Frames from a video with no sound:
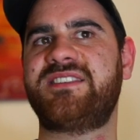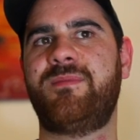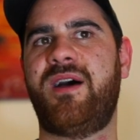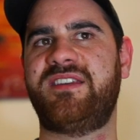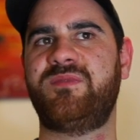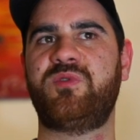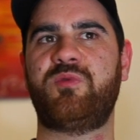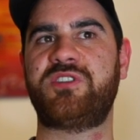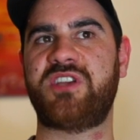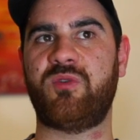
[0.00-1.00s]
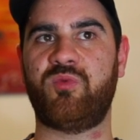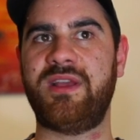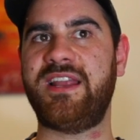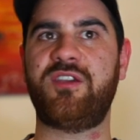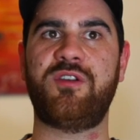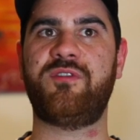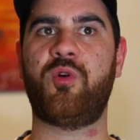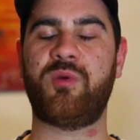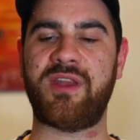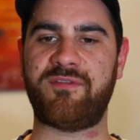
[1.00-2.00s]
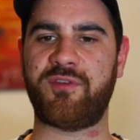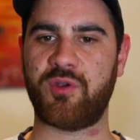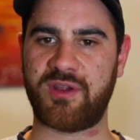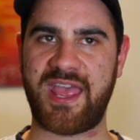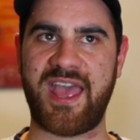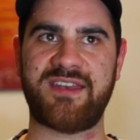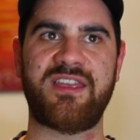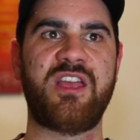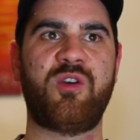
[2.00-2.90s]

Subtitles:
some items which are really good already for your account,